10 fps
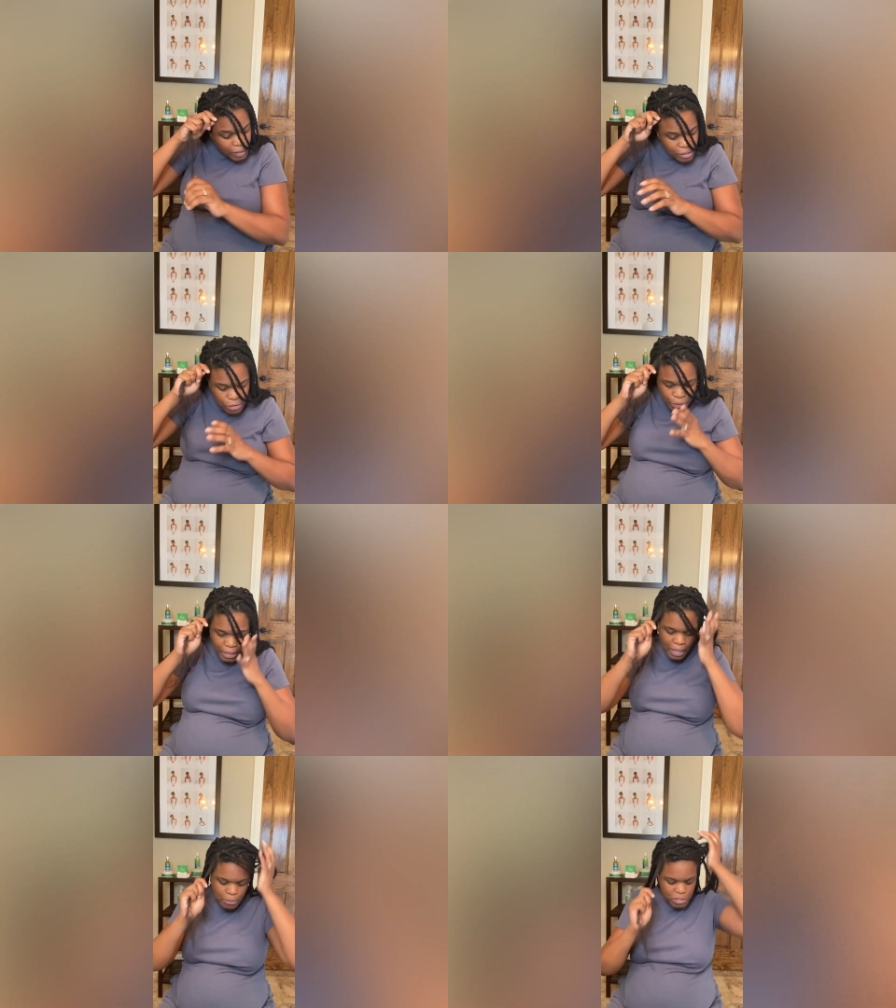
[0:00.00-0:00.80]
So
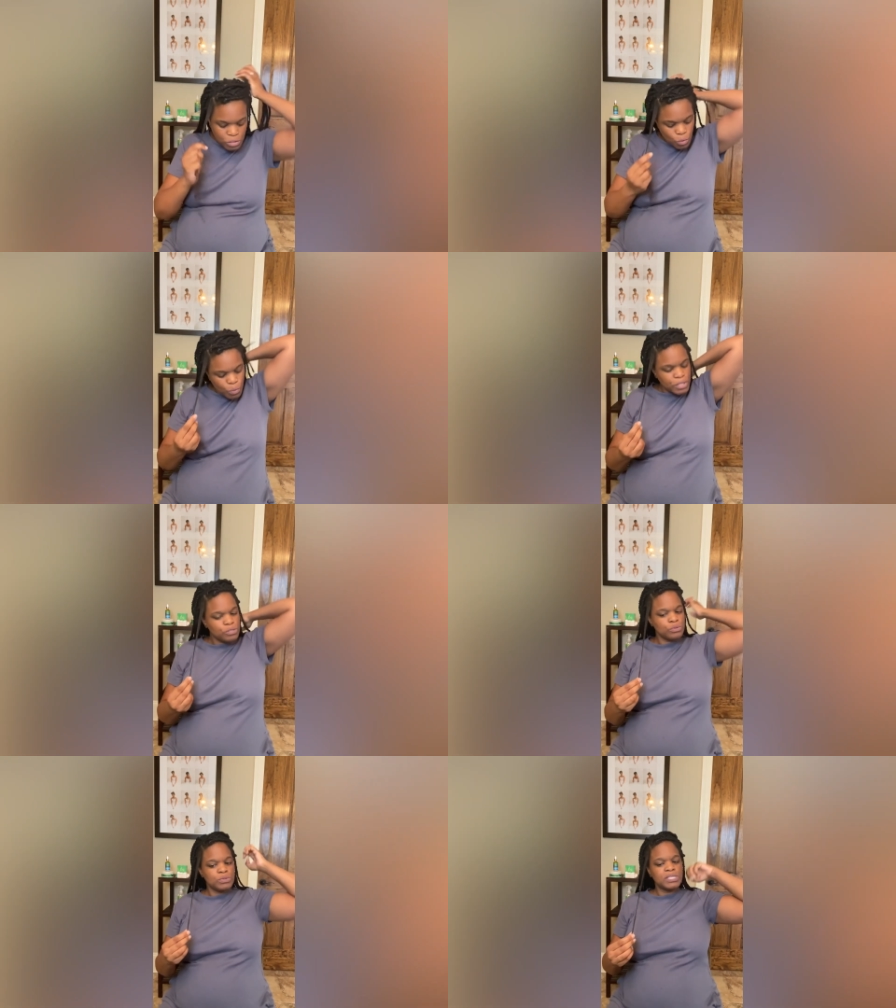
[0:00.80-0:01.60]
now I'm just going
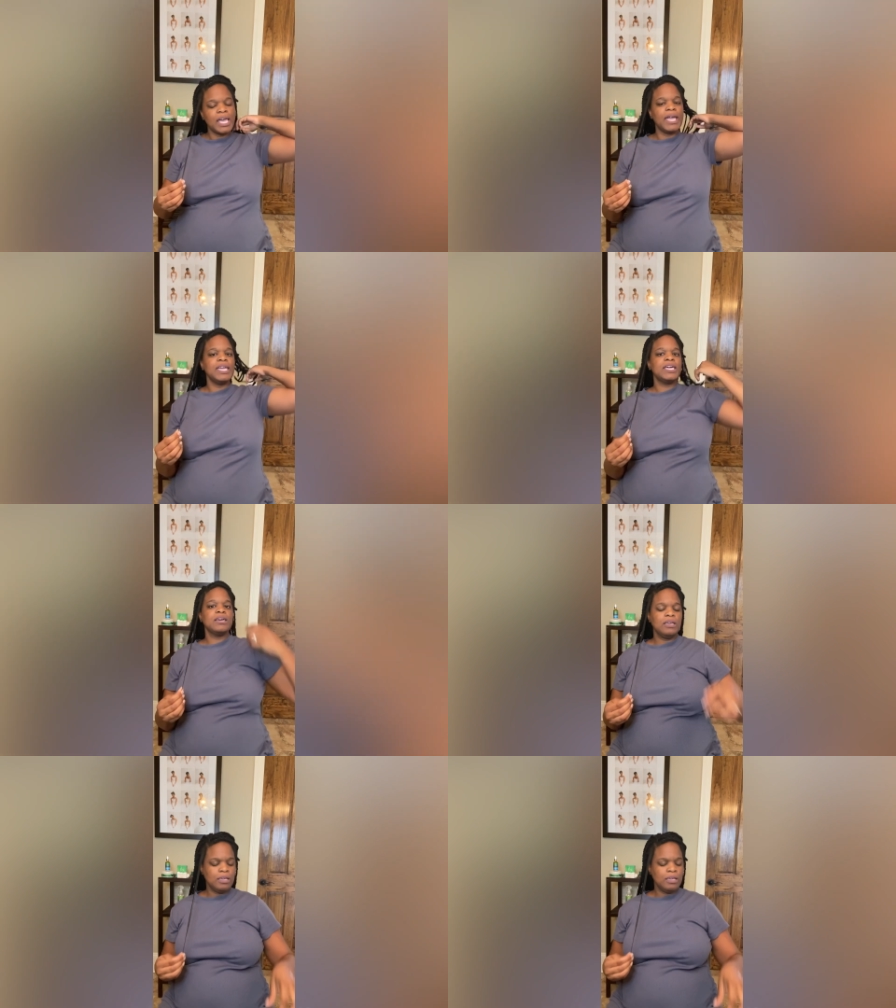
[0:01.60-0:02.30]
to take